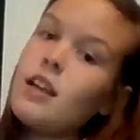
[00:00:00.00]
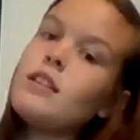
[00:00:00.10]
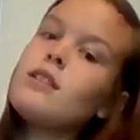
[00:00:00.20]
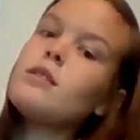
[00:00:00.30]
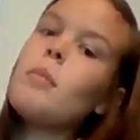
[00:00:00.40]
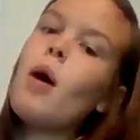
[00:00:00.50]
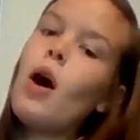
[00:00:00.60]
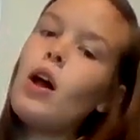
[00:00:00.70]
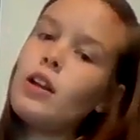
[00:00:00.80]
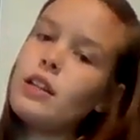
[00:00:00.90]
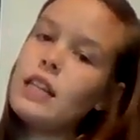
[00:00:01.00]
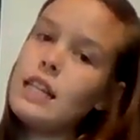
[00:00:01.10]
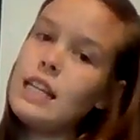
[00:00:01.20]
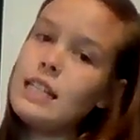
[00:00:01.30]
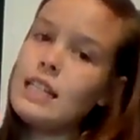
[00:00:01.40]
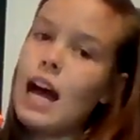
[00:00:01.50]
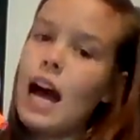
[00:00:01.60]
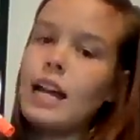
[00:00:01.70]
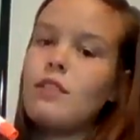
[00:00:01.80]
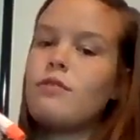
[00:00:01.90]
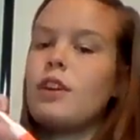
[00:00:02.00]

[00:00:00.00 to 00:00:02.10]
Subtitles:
smaller than this side, and for